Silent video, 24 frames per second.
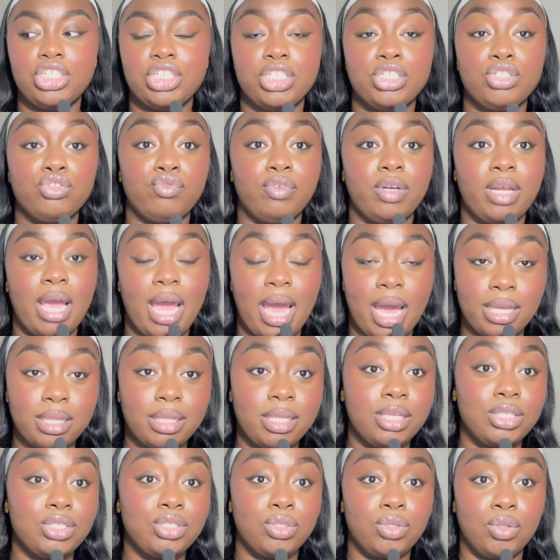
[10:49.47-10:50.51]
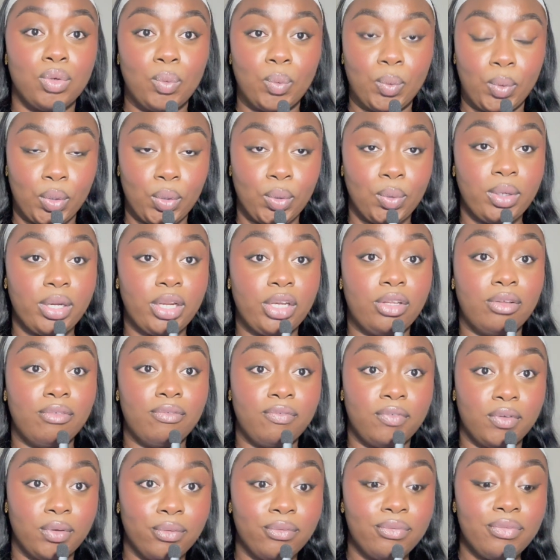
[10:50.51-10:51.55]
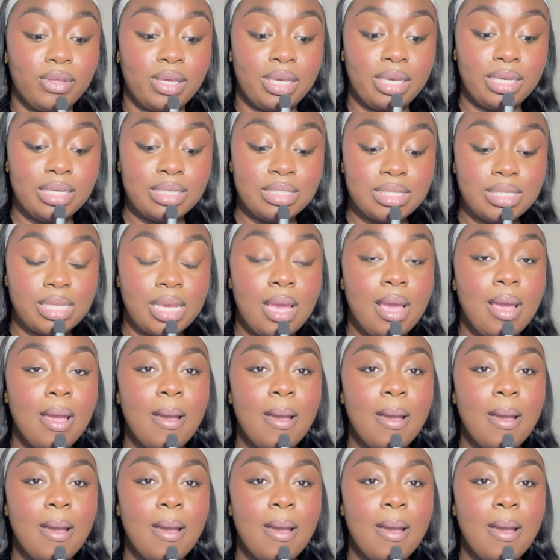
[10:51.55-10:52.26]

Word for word: just reacting to the world and you feel things.